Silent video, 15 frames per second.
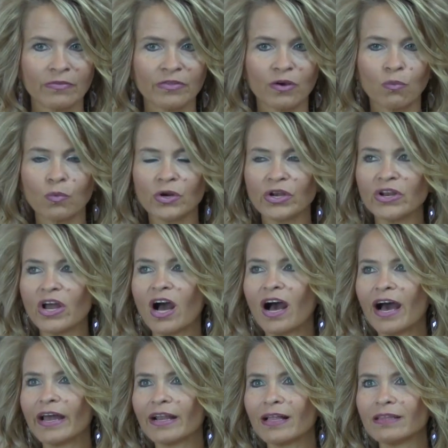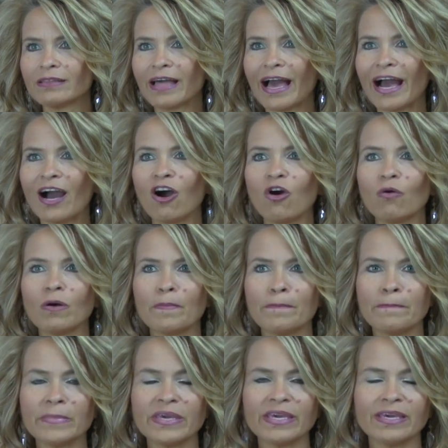that would not allow
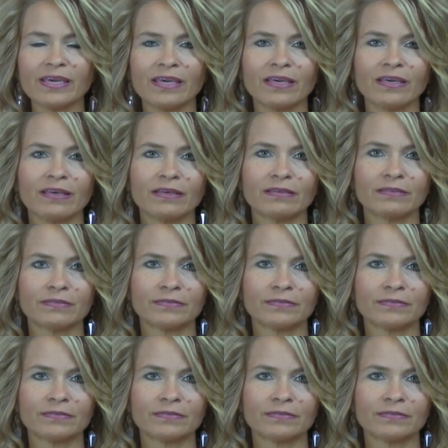me